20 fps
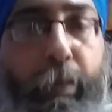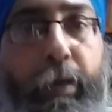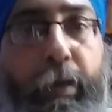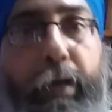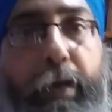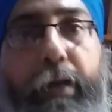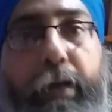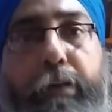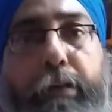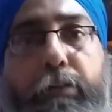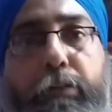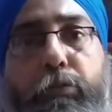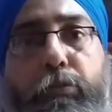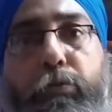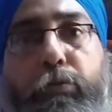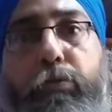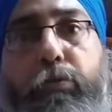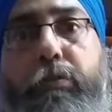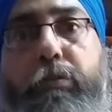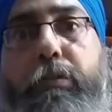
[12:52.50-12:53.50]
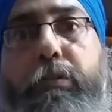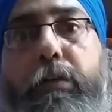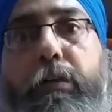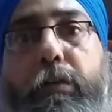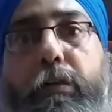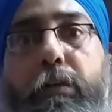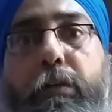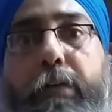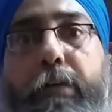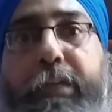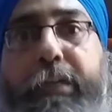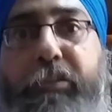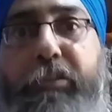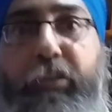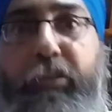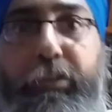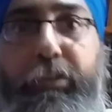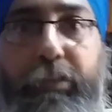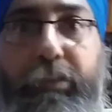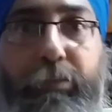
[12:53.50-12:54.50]
and those
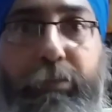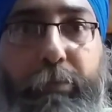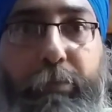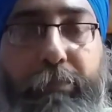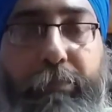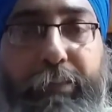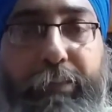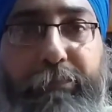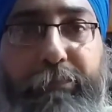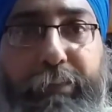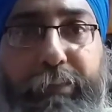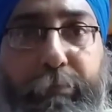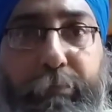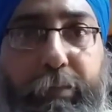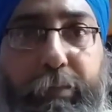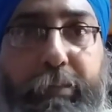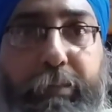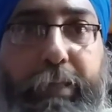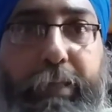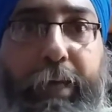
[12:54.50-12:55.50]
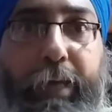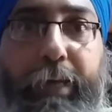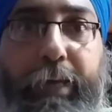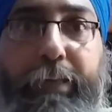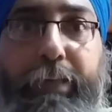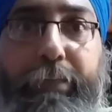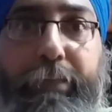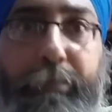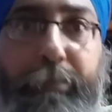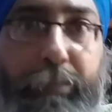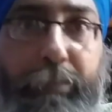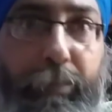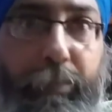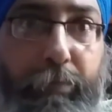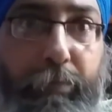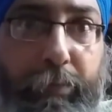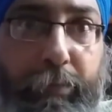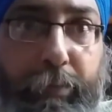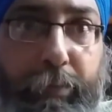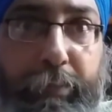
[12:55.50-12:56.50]
exchanges between females and
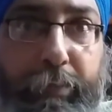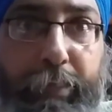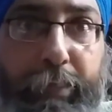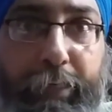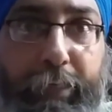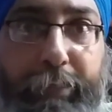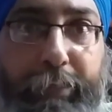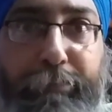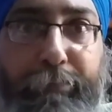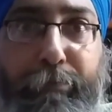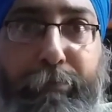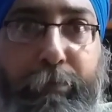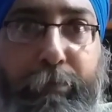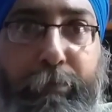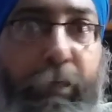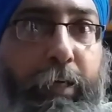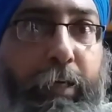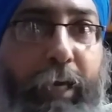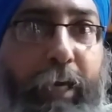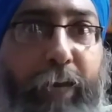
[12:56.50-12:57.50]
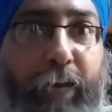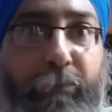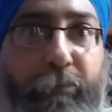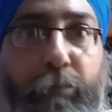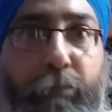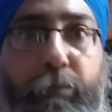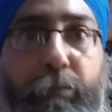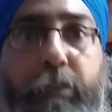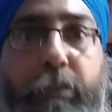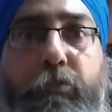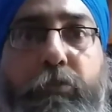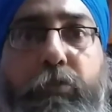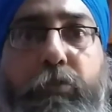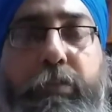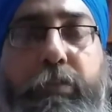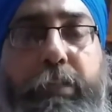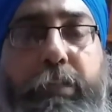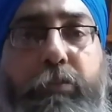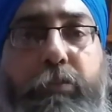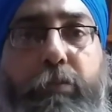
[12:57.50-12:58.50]
India active alpha males or
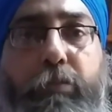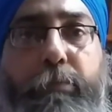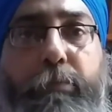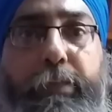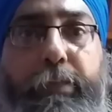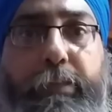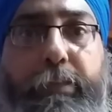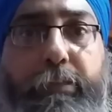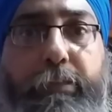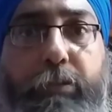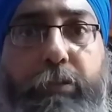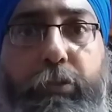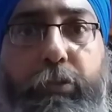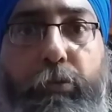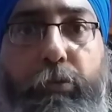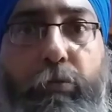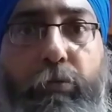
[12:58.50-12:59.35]
sexual predators,